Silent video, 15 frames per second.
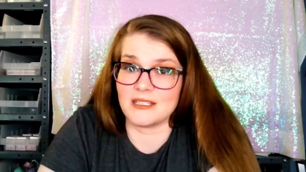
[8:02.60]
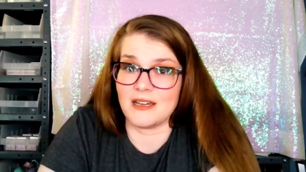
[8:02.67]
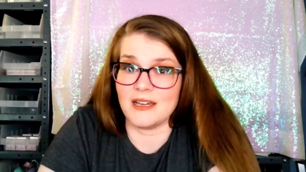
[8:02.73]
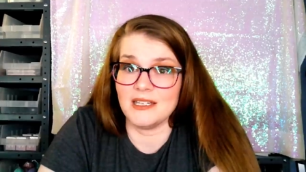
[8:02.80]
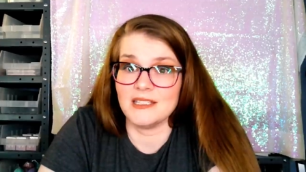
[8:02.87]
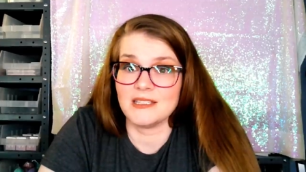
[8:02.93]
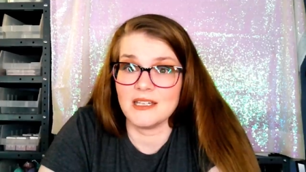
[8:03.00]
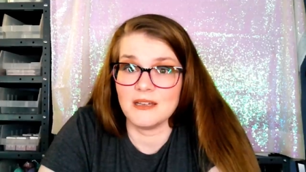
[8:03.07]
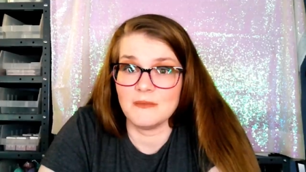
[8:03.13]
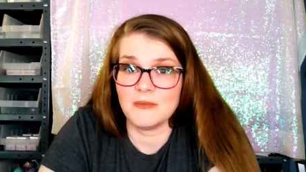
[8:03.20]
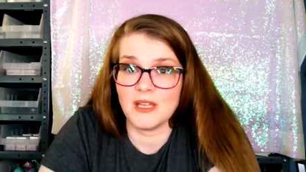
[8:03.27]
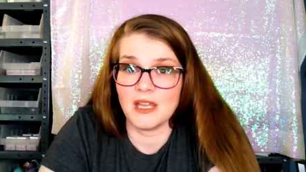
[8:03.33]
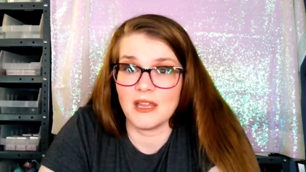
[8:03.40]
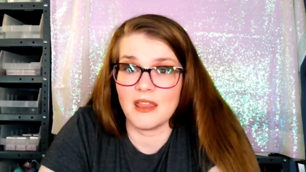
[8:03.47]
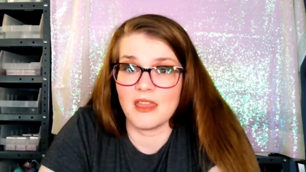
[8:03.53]
eye exam,
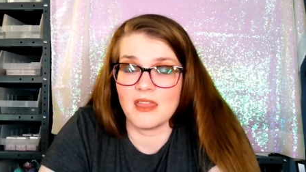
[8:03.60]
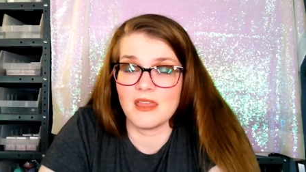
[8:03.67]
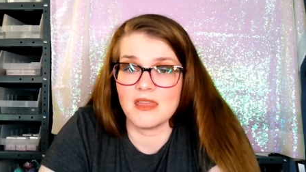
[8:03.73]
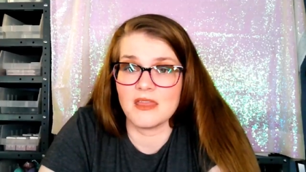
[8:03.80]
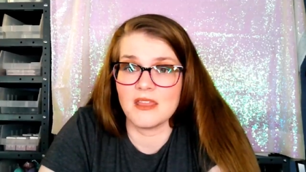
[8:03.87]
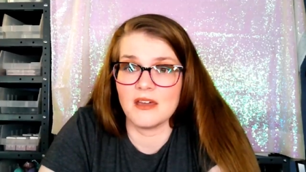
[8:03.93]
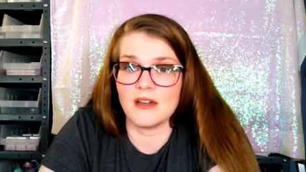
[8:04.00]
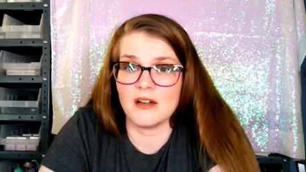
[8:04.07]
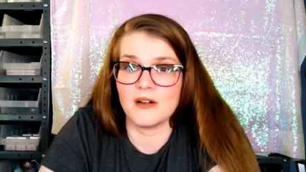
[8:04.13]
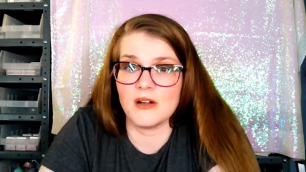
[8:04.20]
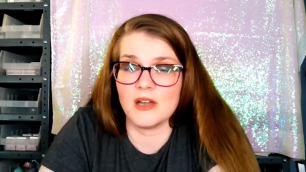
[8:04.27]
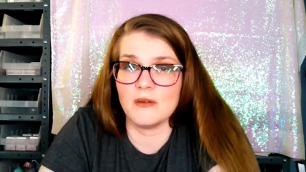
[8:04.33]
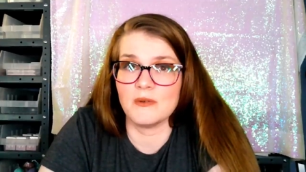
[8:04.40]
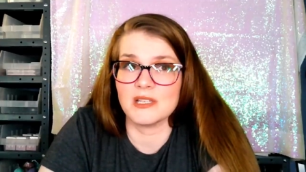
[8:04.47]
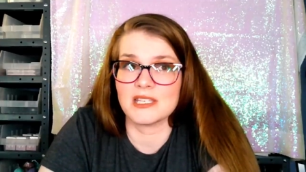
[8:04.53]

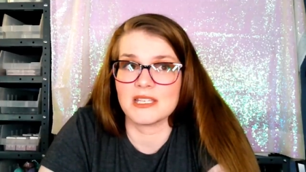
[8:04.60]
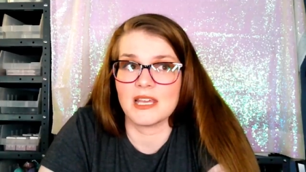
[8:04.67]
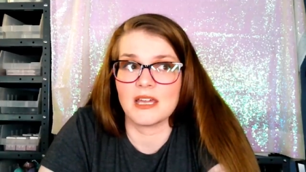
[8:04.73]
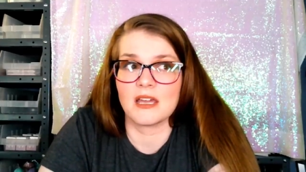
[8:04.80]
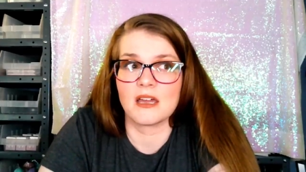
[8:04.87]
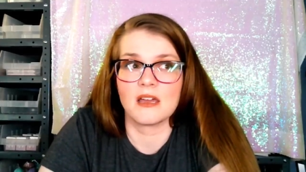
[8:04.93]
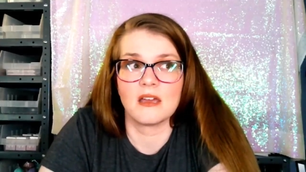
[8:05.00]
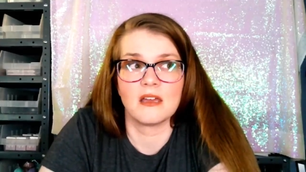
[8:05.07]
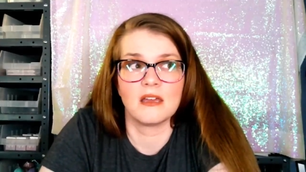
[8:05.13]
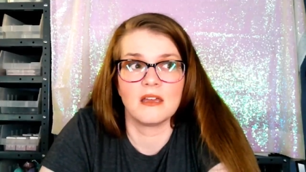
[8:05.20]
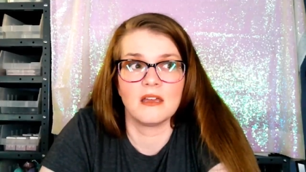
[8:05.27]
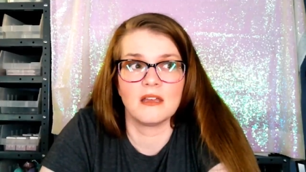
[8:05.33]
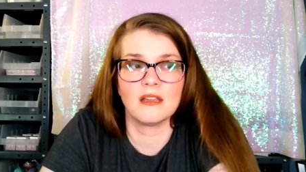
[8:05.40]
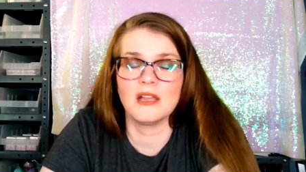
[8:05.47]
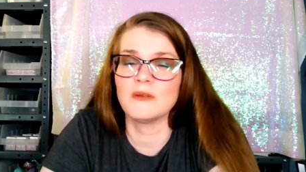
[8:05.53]
it was like
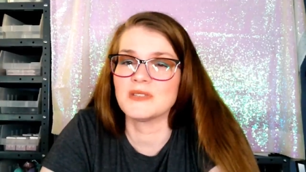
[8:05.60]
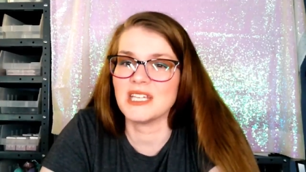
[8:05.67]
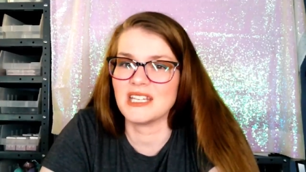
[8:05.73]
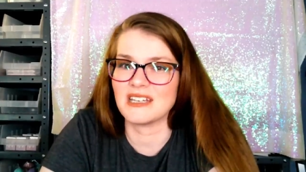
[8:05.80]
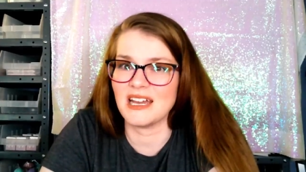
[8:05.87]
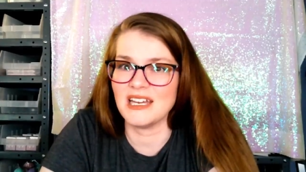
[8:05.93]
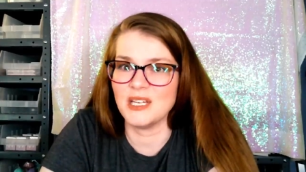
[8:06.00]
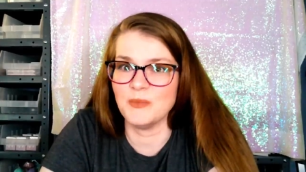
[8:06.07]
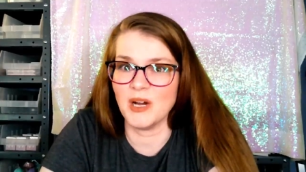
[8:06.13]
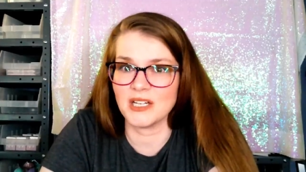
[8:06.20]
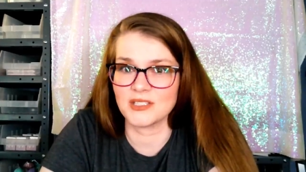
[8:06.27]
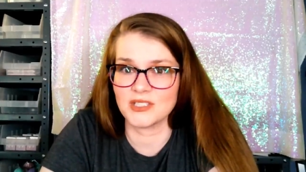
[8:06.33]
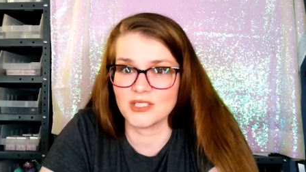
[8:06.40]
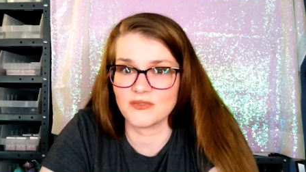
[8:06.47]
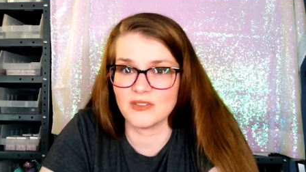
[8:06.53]
it was like 90 bucks
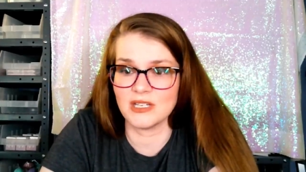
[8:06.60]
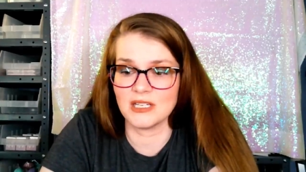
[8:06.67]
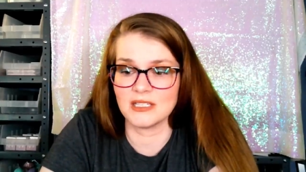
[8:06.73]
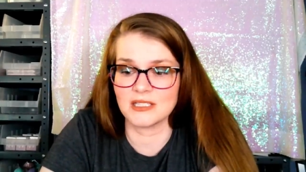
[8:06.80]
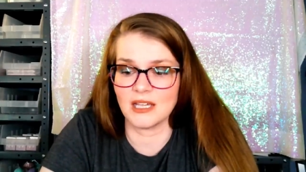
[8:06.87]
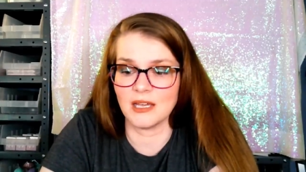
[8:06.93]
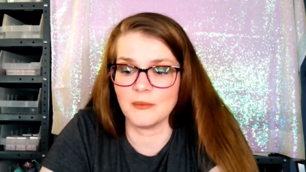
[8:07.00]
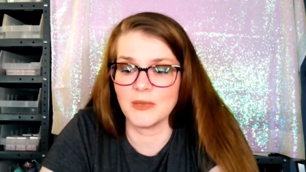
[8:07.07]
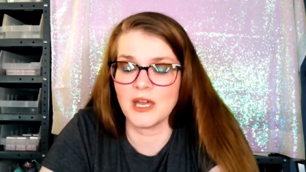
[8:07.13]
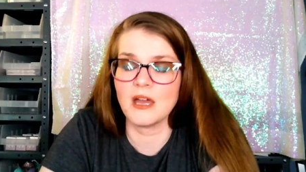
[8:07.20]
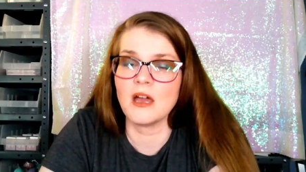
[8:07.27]
just for the exam,